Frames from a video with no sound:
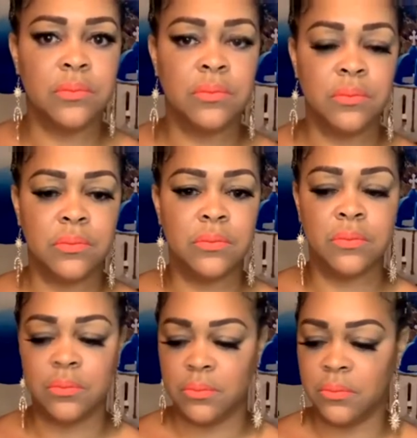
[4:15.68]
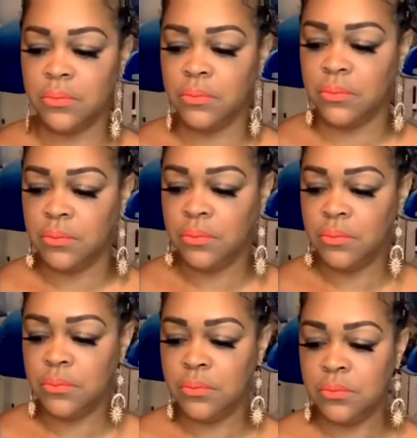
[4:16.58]

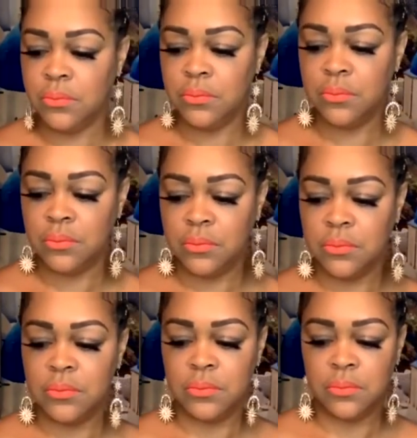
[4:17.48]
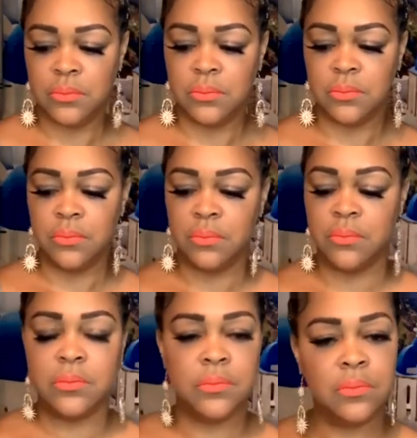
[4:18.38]

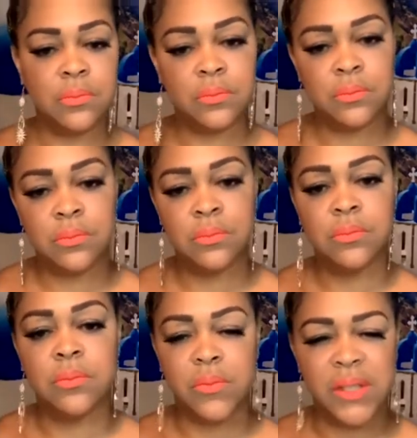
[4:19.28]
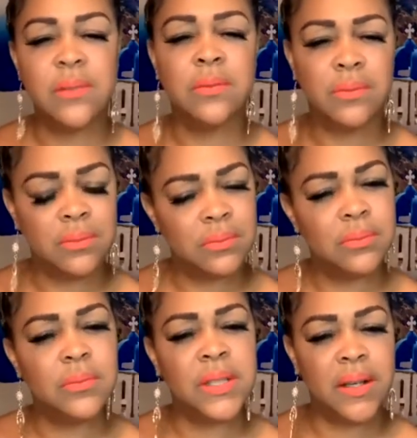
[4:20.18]

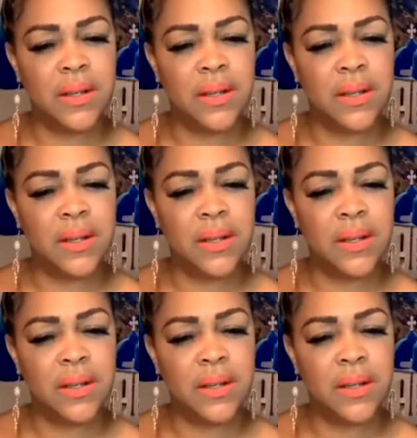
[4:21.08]
[no speech]